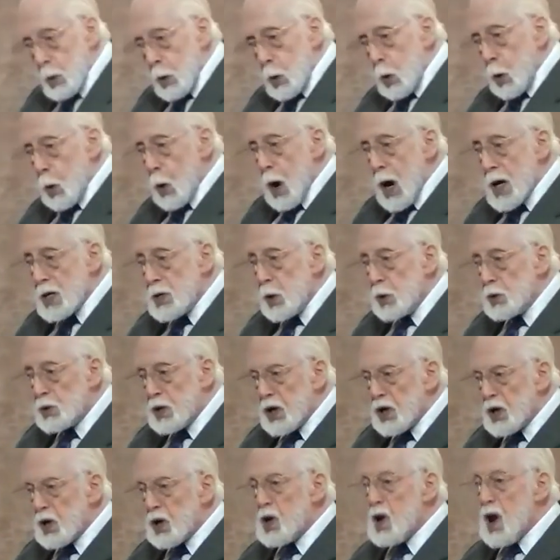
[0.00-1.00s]
Who are you
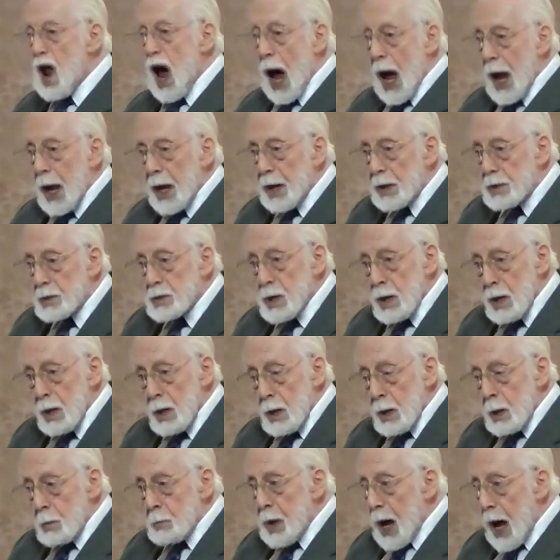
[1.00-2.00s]
to deny it
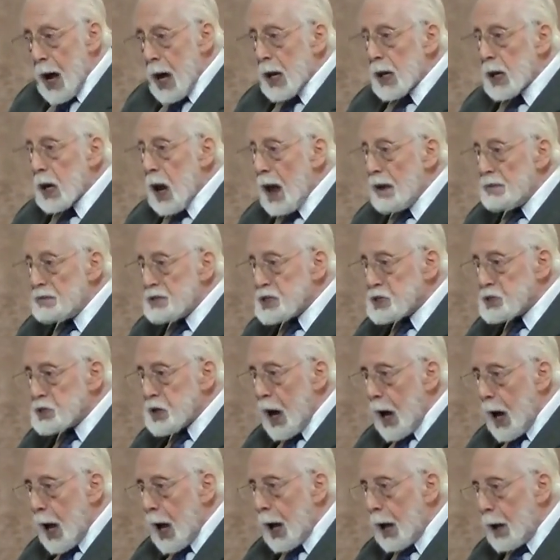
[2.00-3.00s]
by a
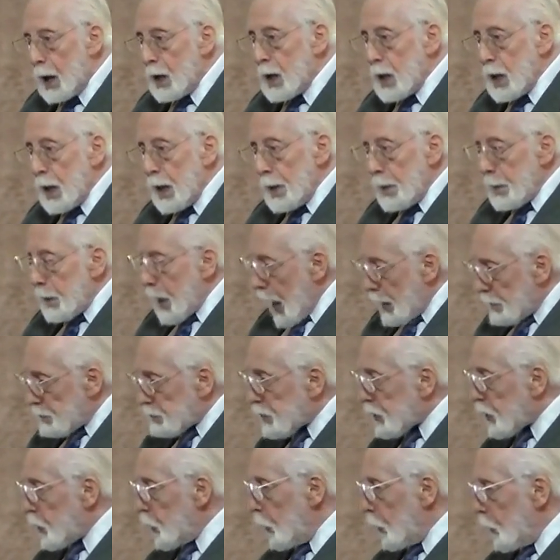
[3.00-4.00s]
lifestyle that
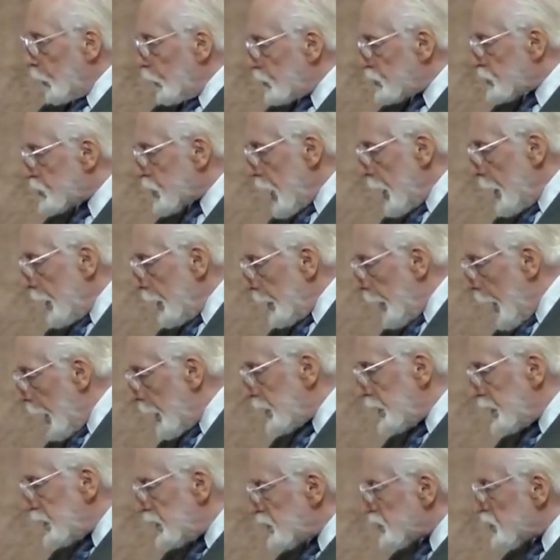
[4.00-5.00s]
proves
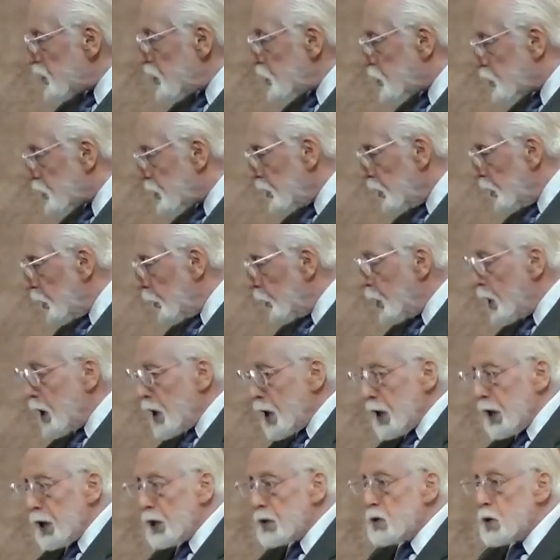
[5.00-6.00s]
that it isn't true
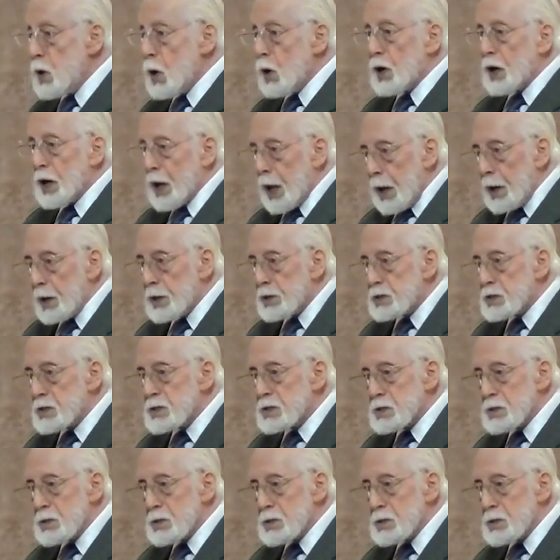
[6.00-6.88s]
in your case?